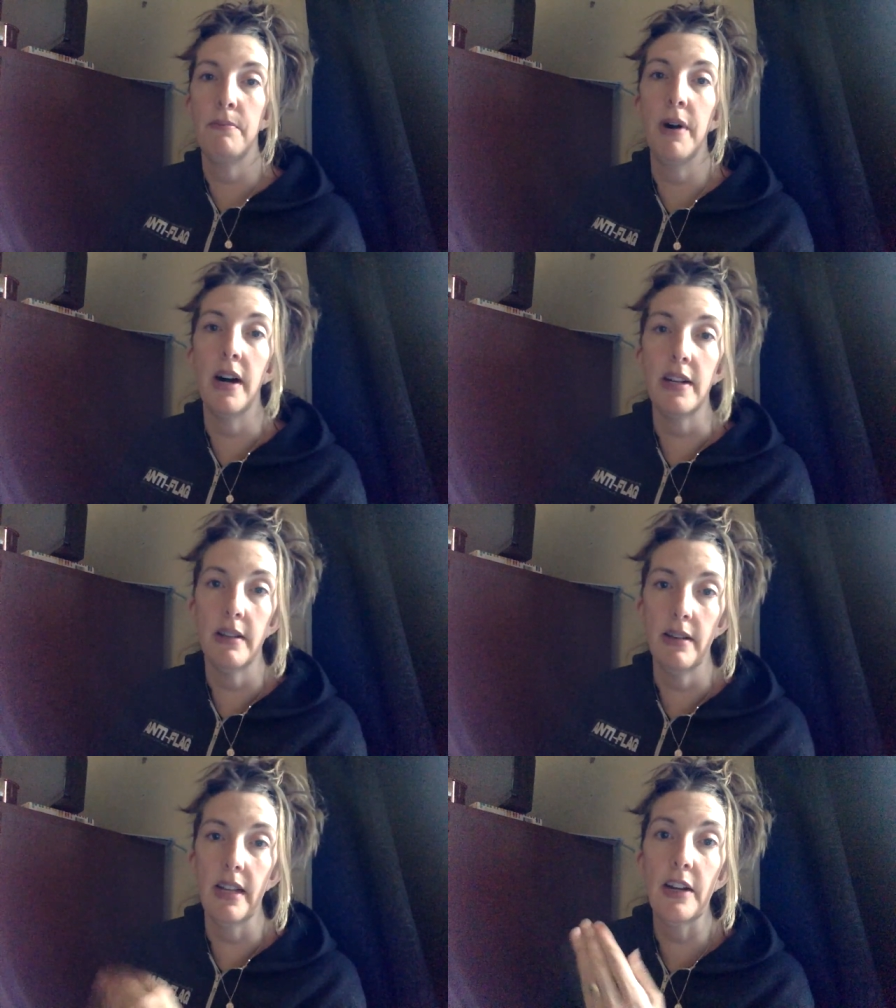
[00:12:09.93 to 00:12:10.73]
But
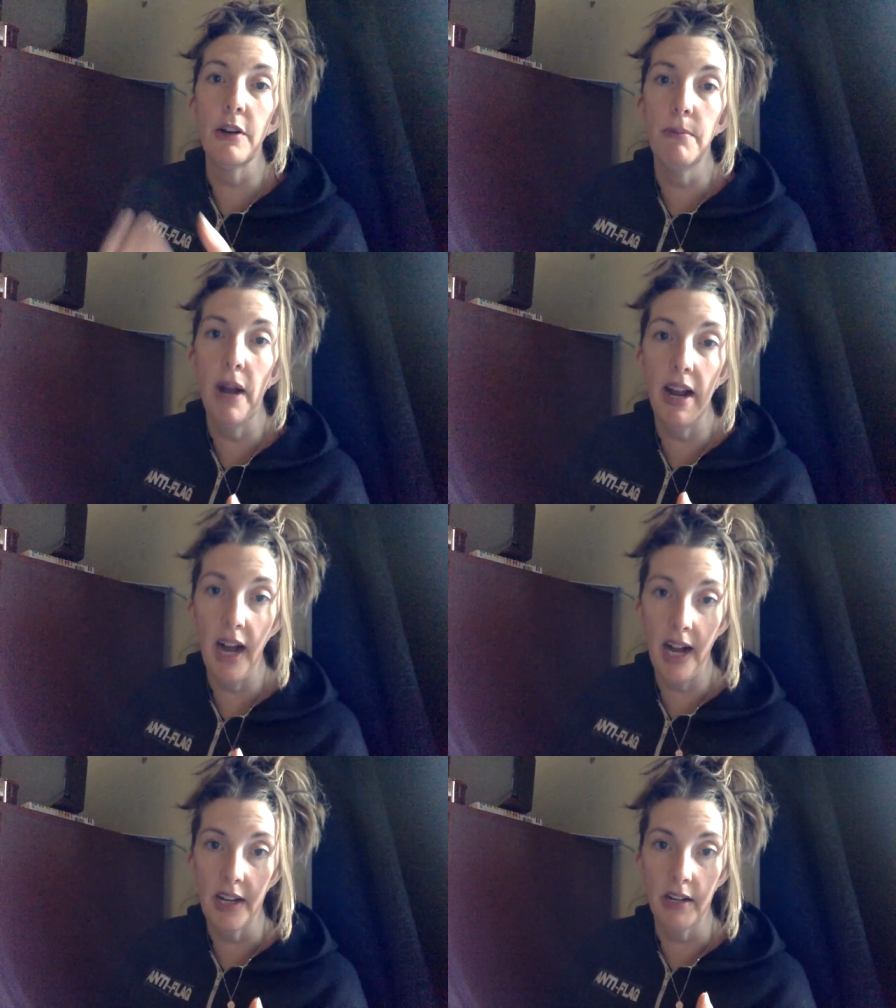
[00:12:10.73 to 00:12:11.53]
ear
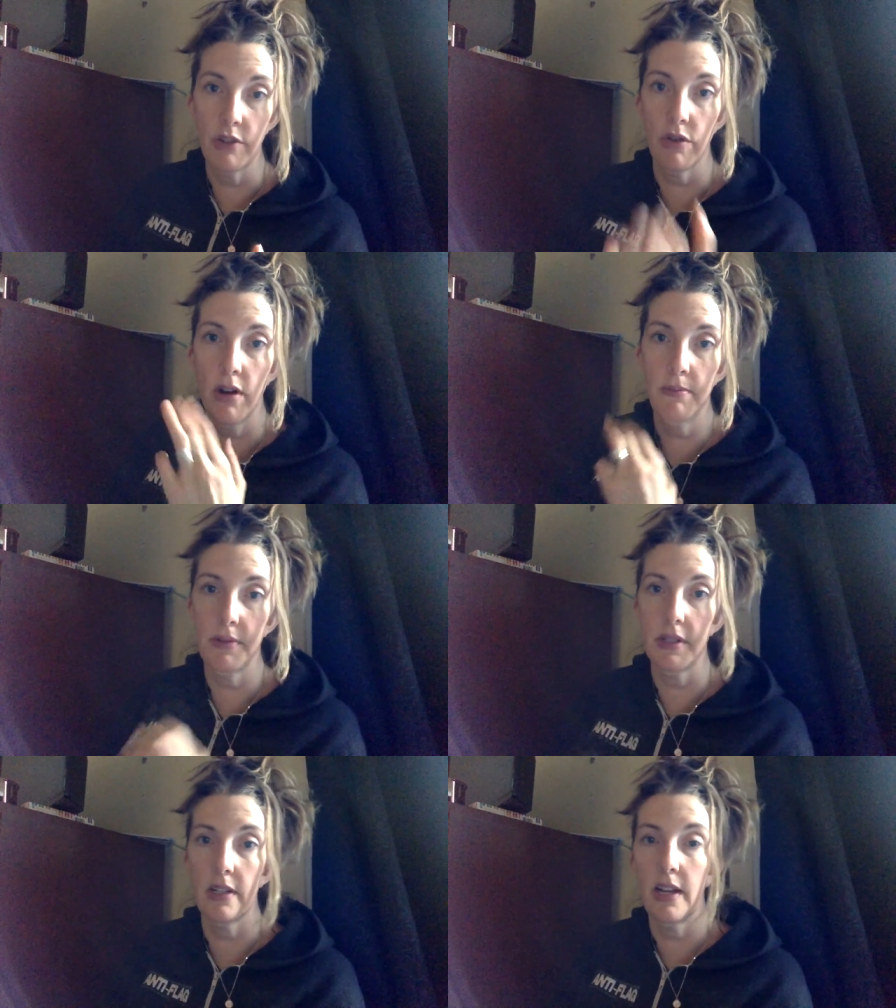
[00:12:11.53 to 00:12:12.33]
biotic
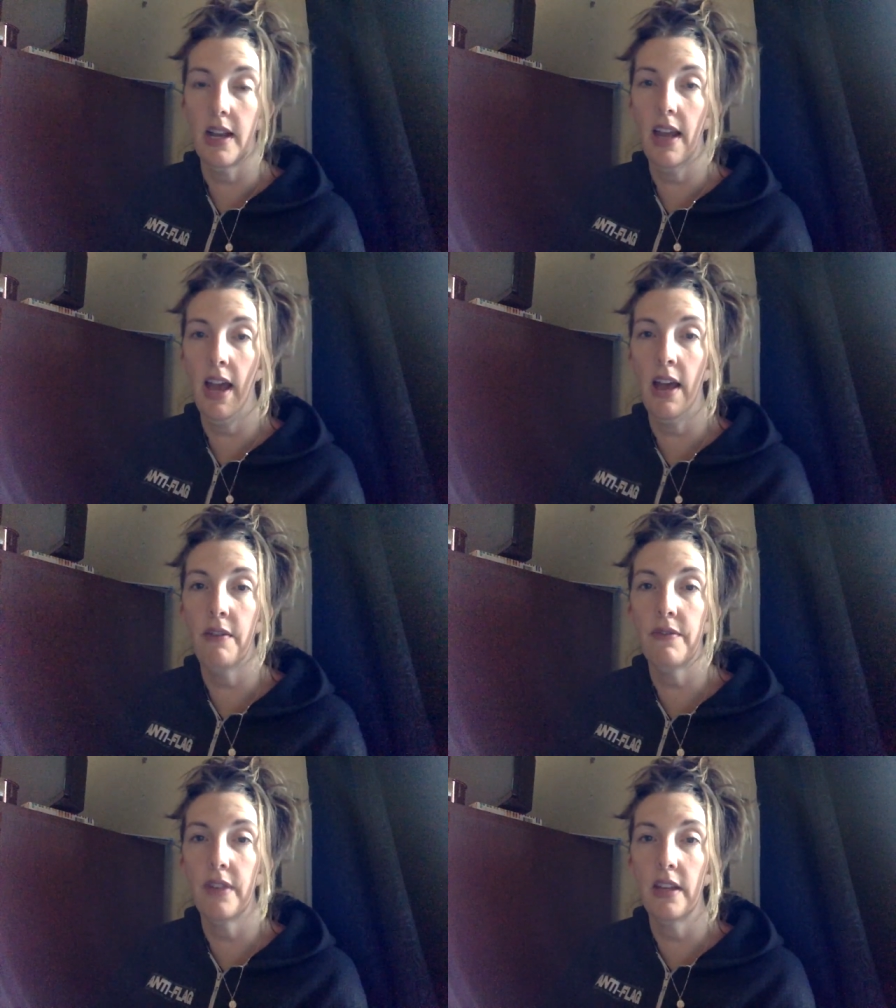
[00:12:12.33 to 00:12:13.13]
drops that I
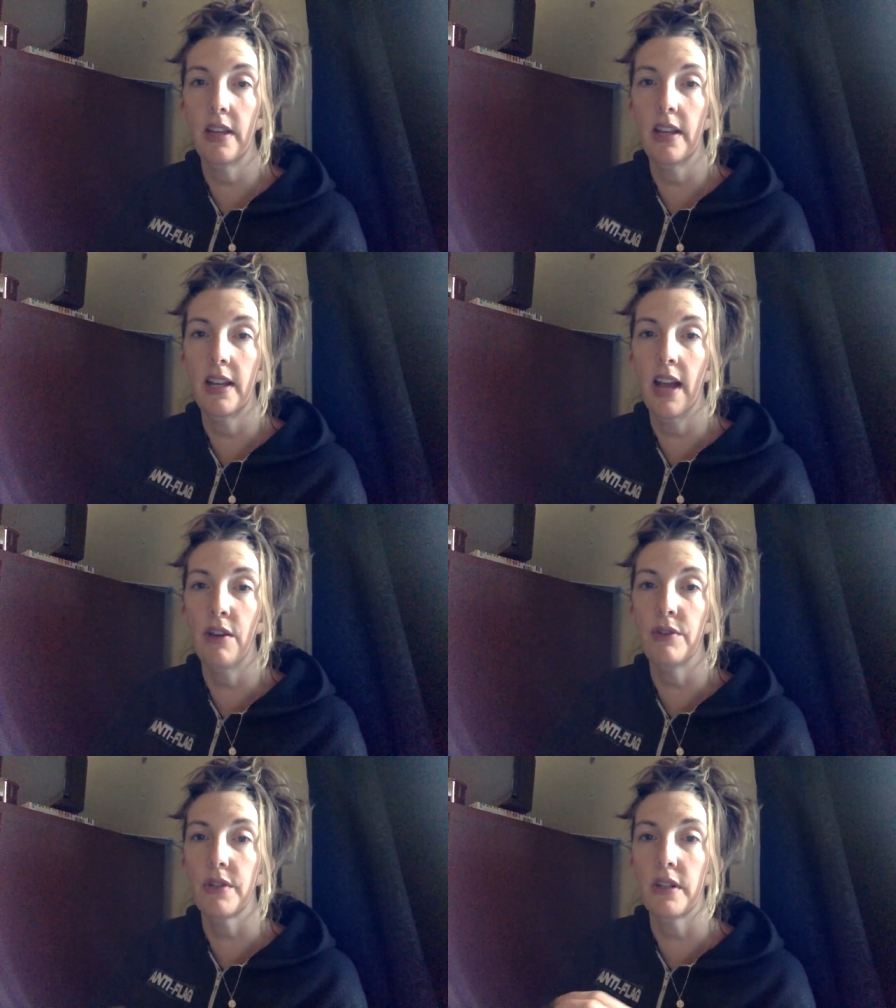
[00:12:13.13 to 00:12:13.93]
have
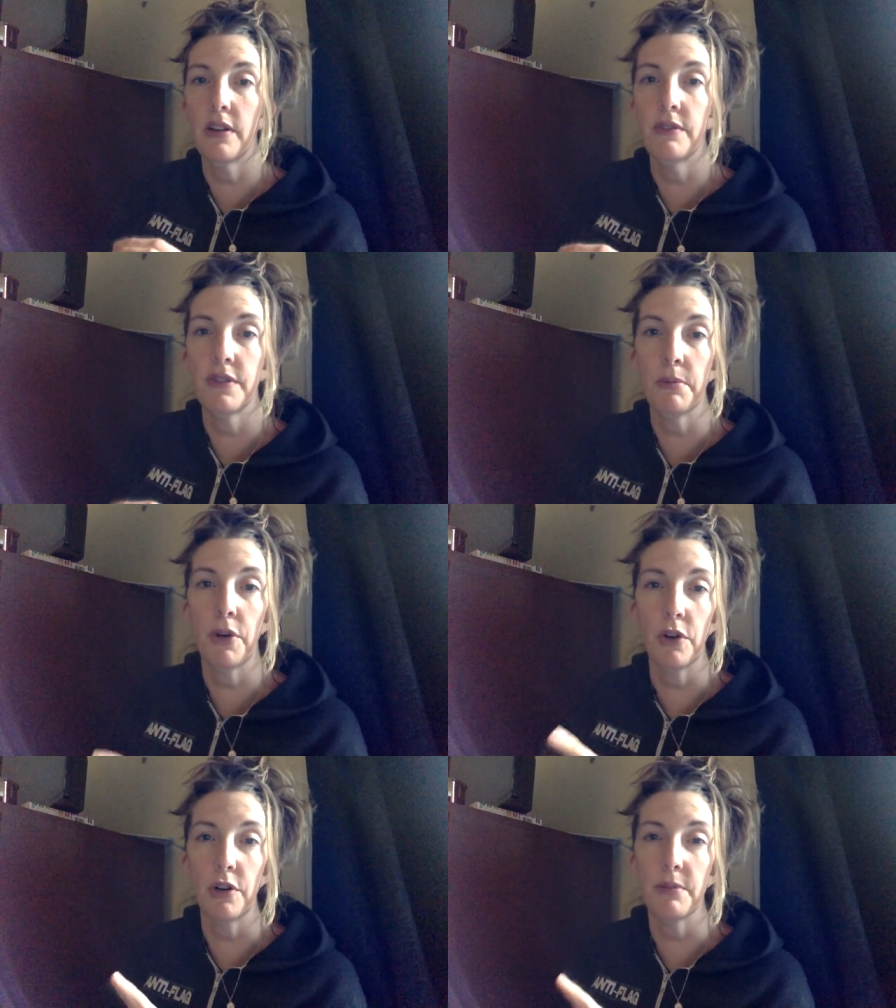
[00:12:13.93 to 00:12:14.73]
in-house of some
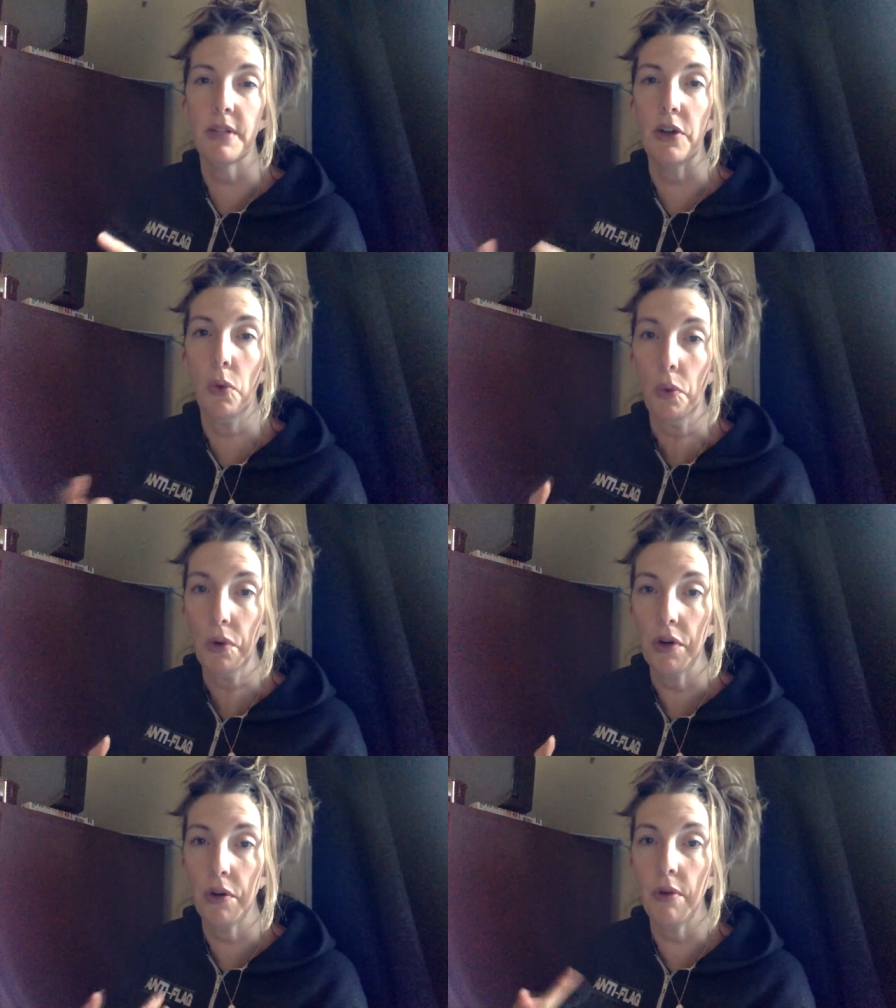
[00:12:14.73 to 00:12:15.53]
herbs like
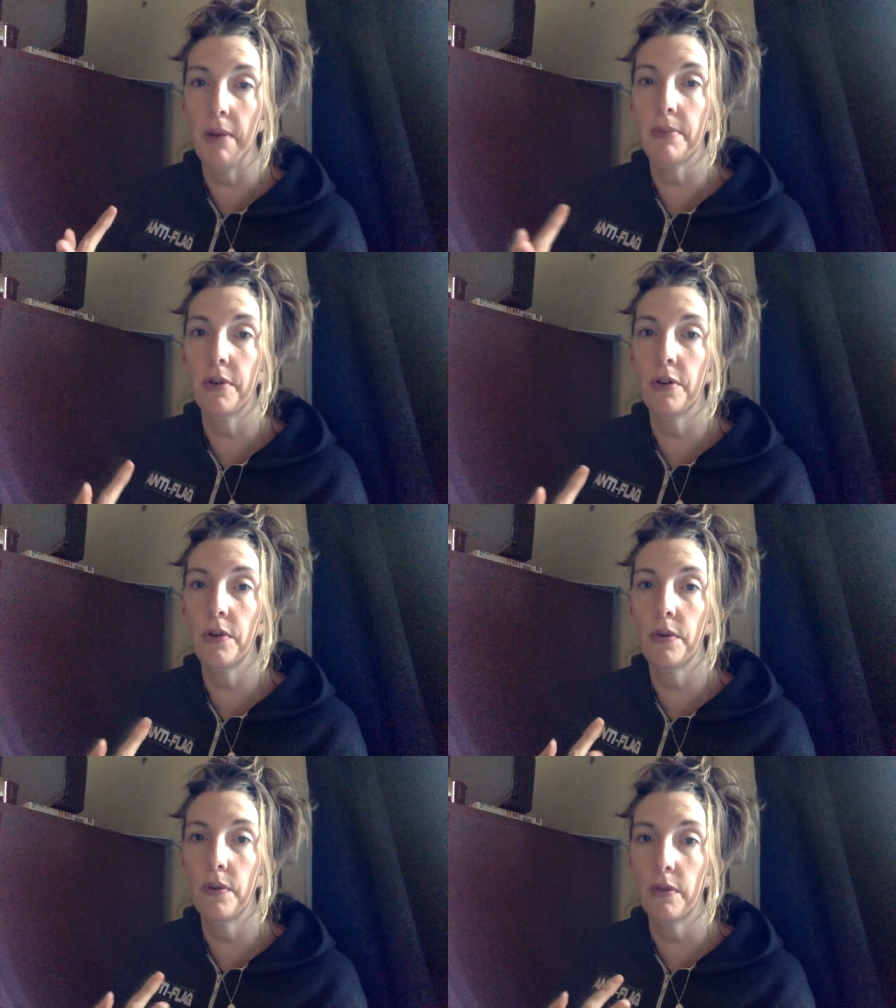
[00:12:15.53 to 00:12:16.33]
Oregon grapefruit,